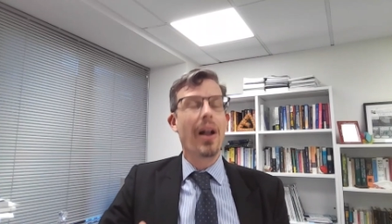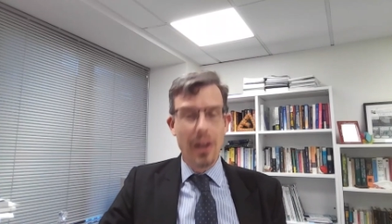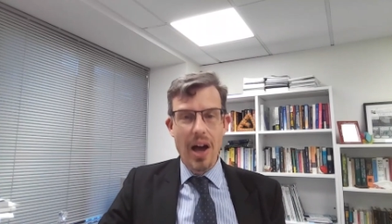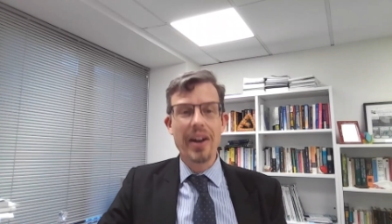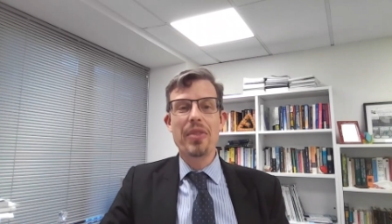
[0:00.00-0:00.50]
a
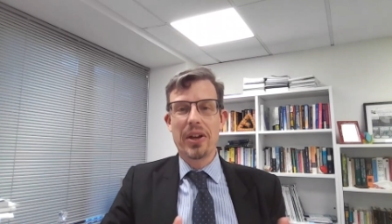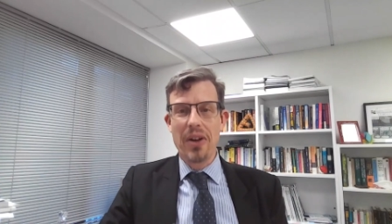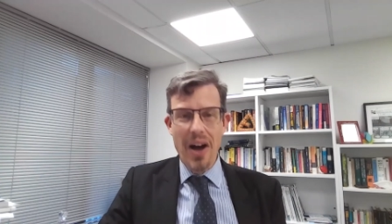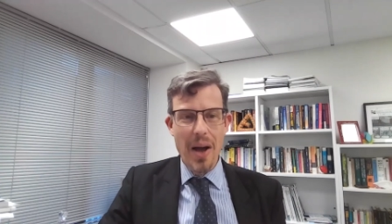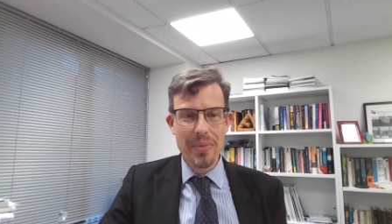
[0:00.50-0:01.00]
lot of the
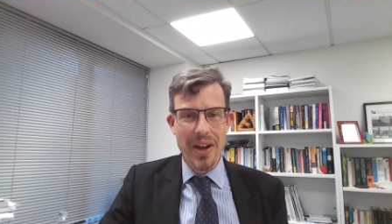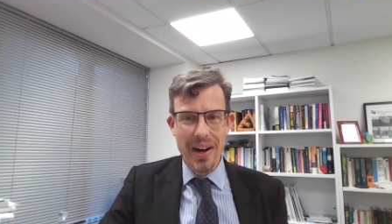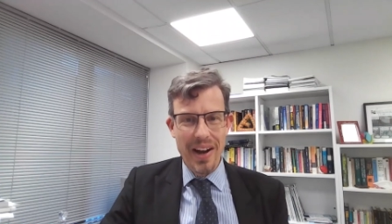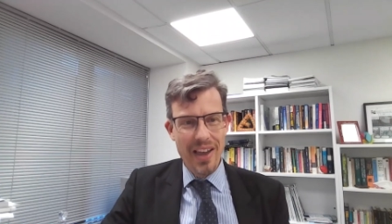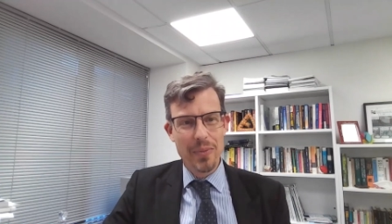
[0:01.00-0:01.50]
comms
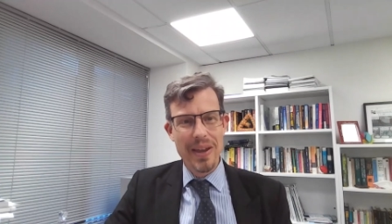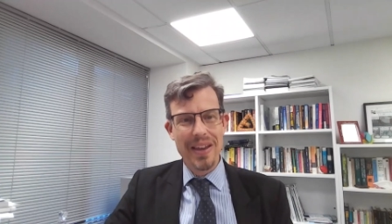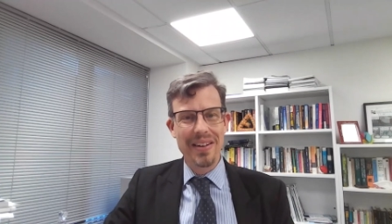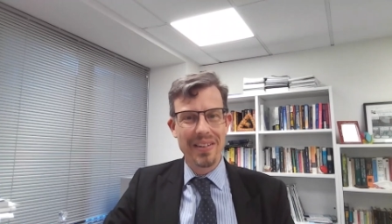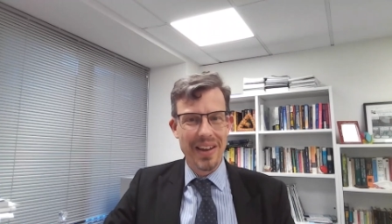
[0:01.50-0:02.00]
on it has
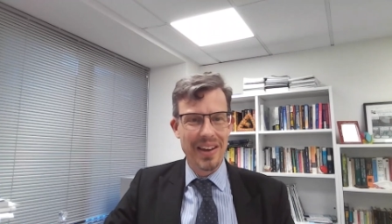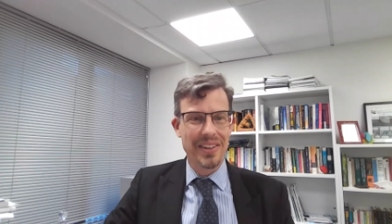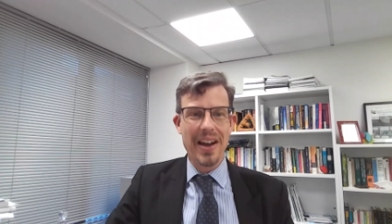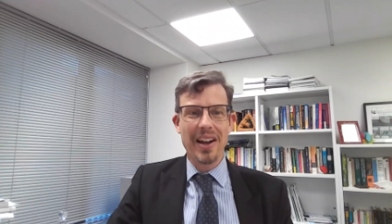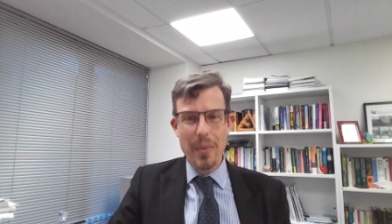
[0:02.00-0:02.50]
been
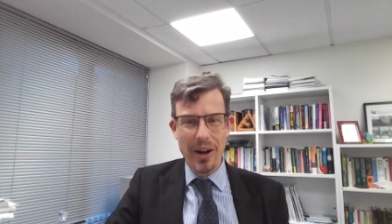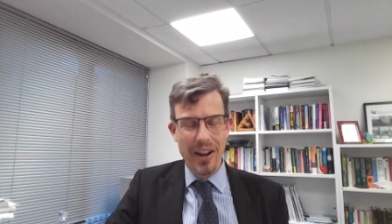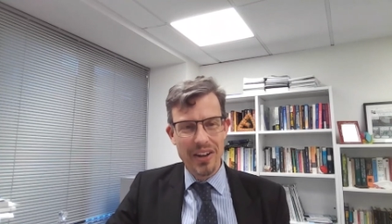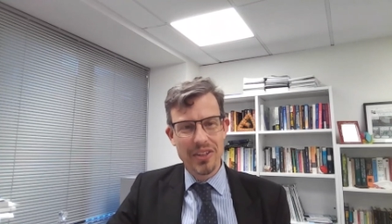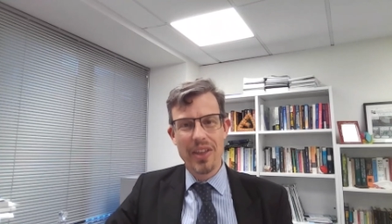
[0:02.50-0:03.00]
entirely about
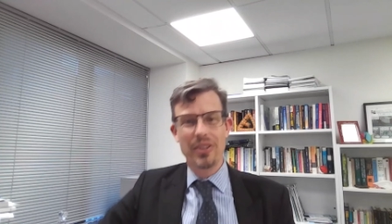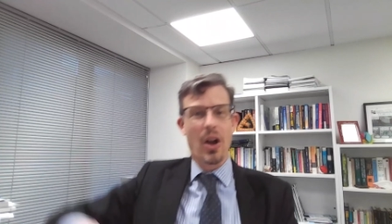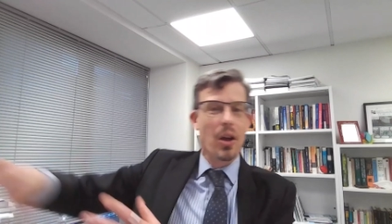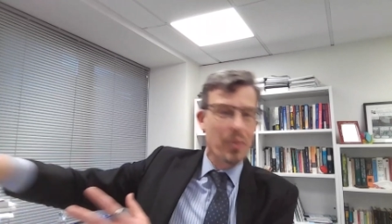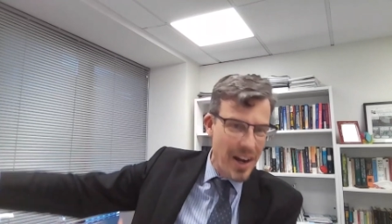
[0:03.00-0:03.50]
an issue that's
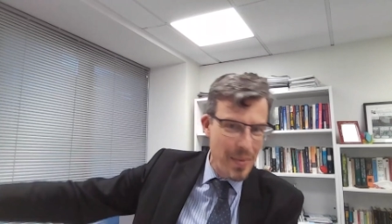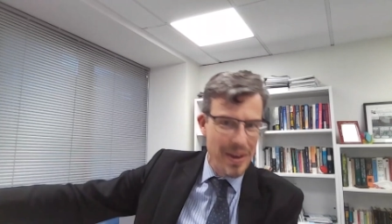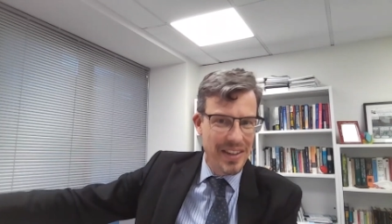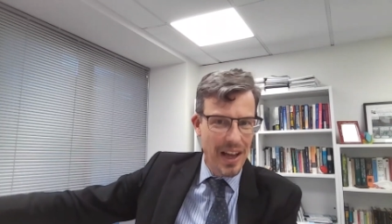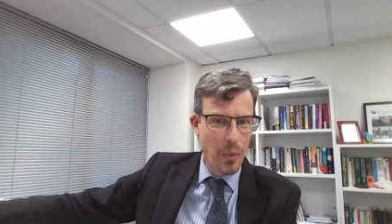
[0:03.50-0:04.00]
already
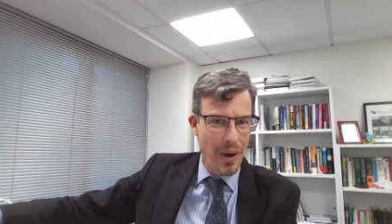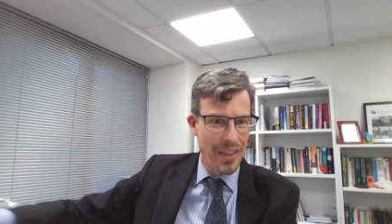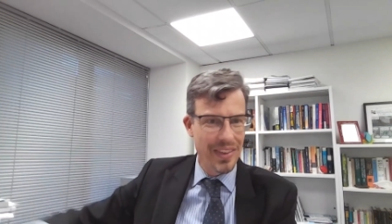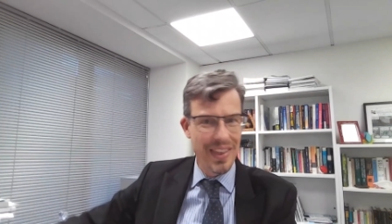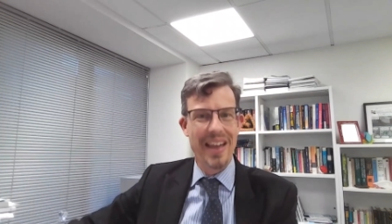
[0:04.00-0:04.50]
been dealt
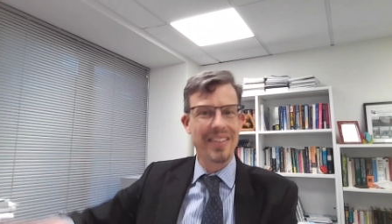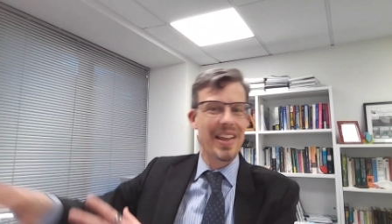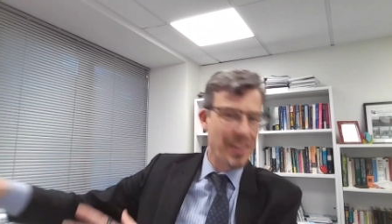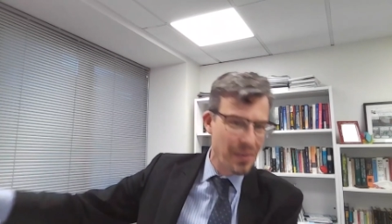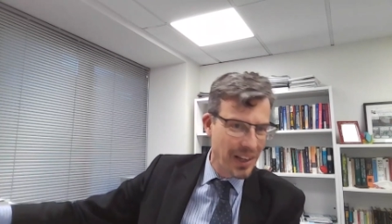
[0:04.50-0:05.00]
with, that has
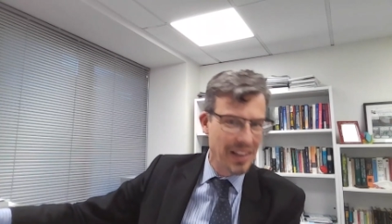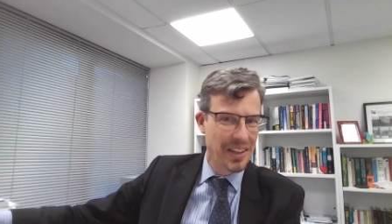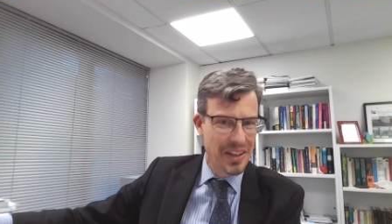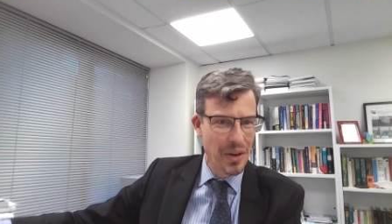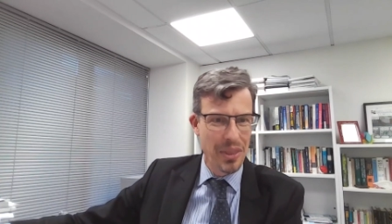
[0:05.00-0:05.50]
nothing really
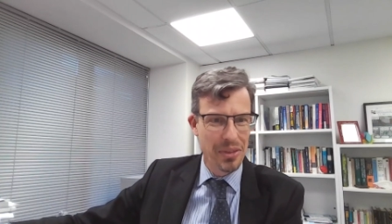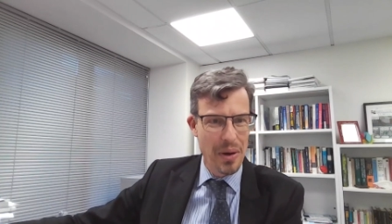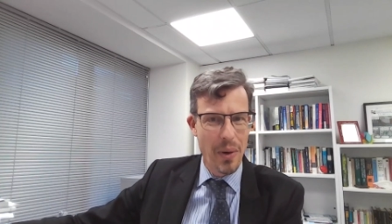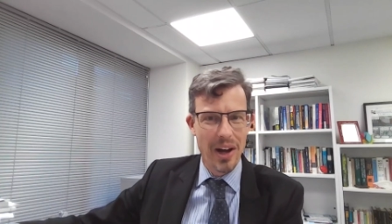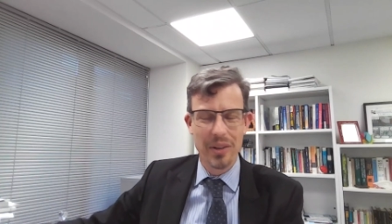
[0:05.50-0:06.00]
to do with
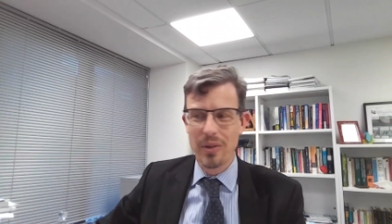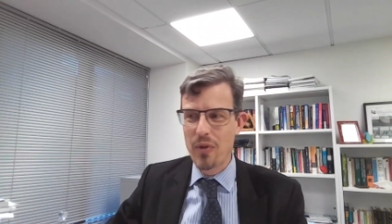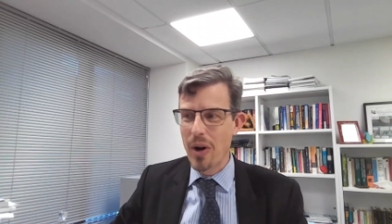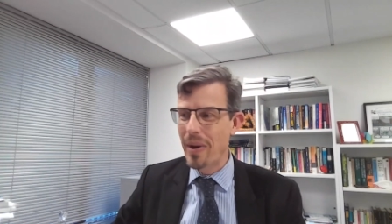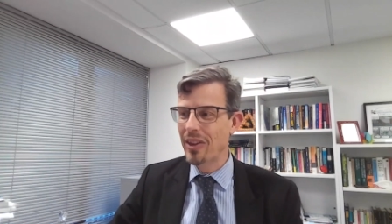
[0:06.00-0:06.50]
Three Waters
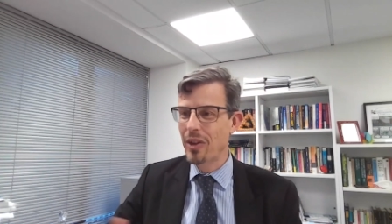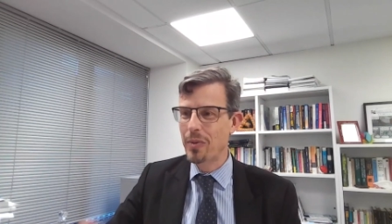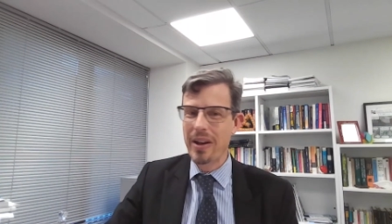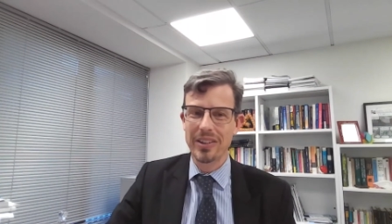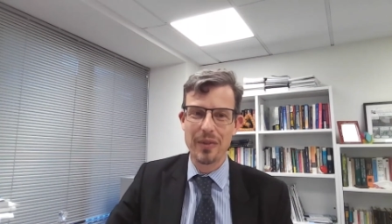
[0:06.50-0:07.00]
reform. And it's
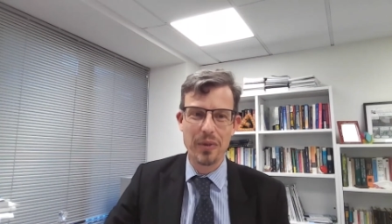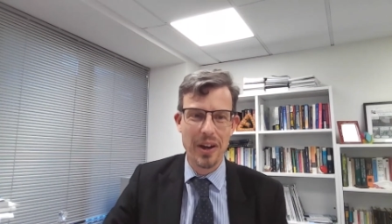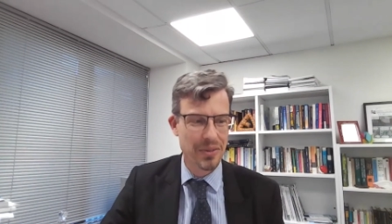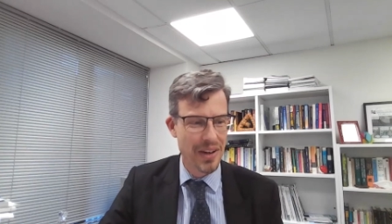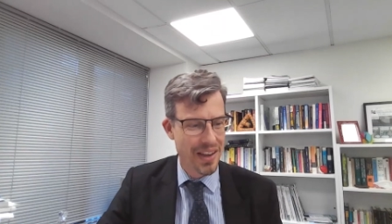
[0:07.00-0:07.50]
especially
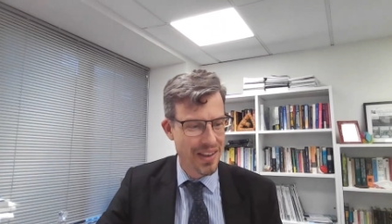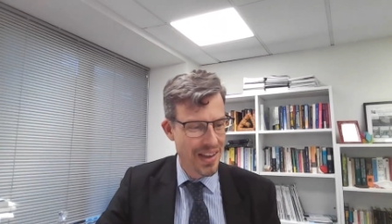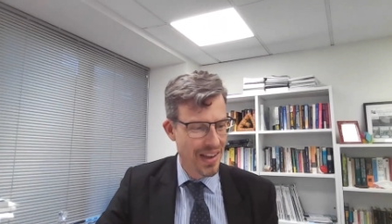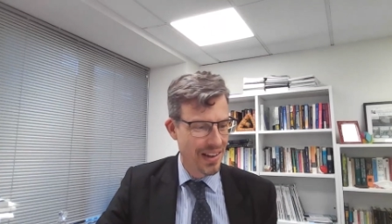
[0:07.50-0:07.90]
frustrating.